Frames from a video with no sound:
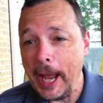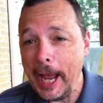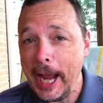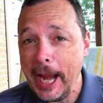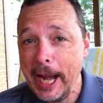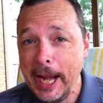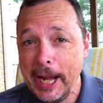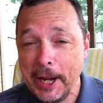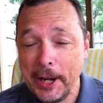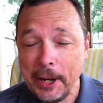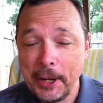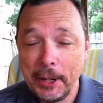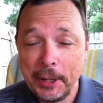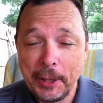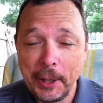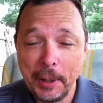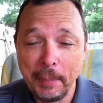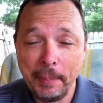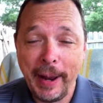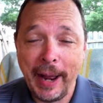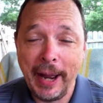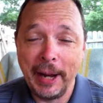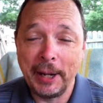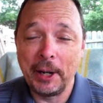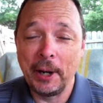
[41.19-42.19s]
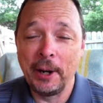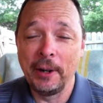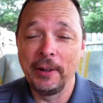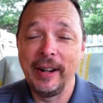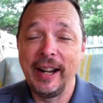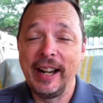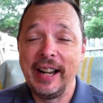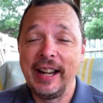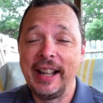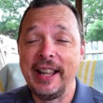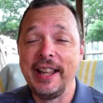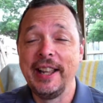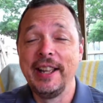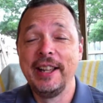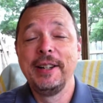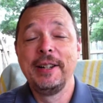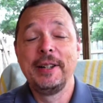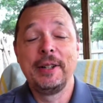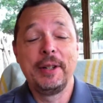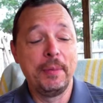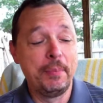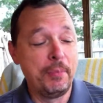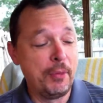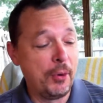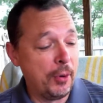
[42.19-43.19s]
Hey, you're back already.
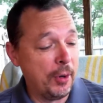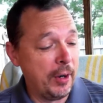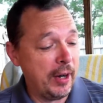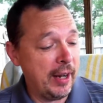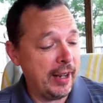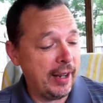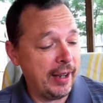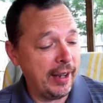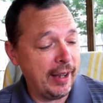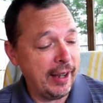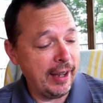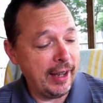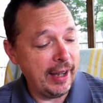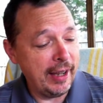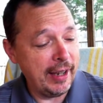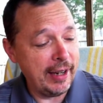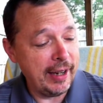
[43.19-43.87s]
Good morning.